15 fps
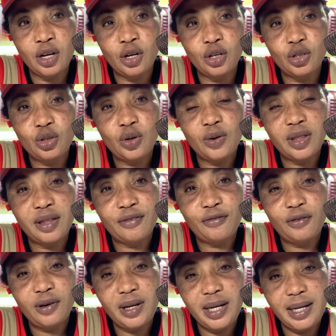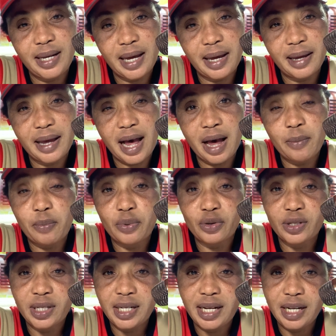So the following day, I
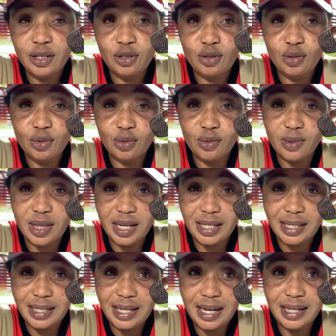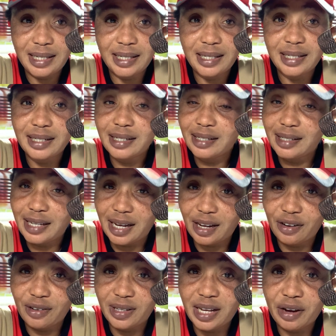proceeded to the state
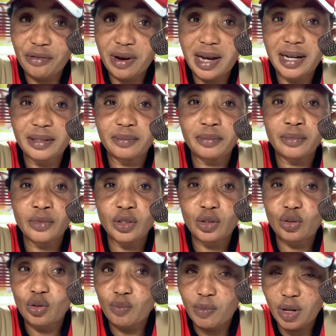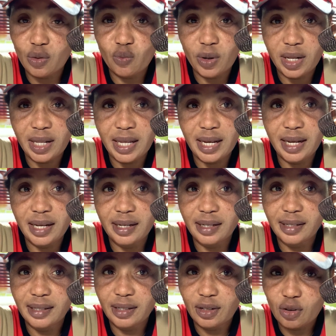secretariat to meet with the
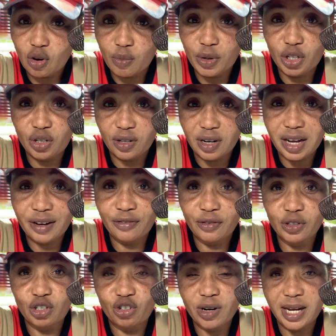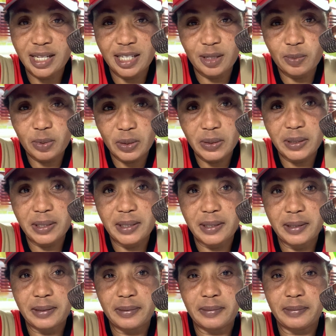commissioner for transport.
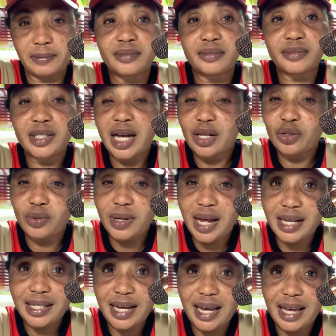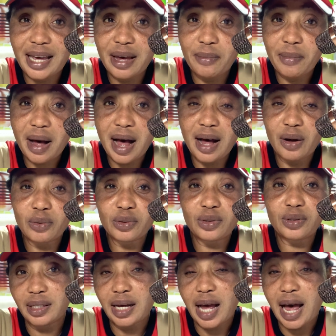As soon as I came
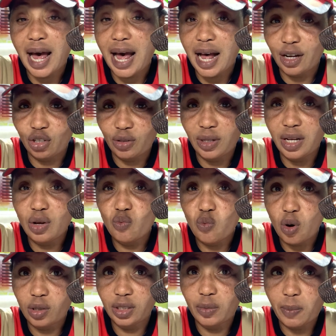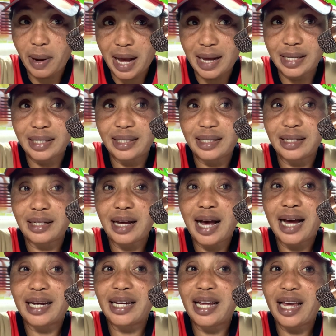out, I actually walked past
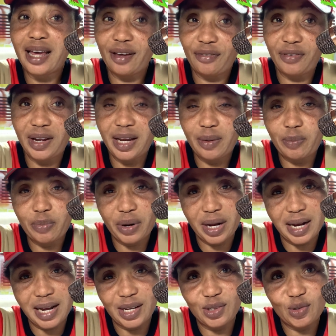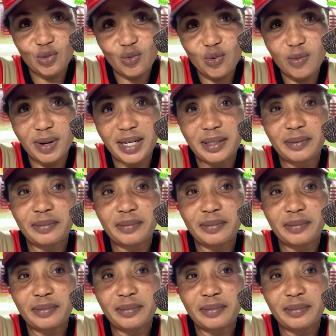an heavily pregnant woman.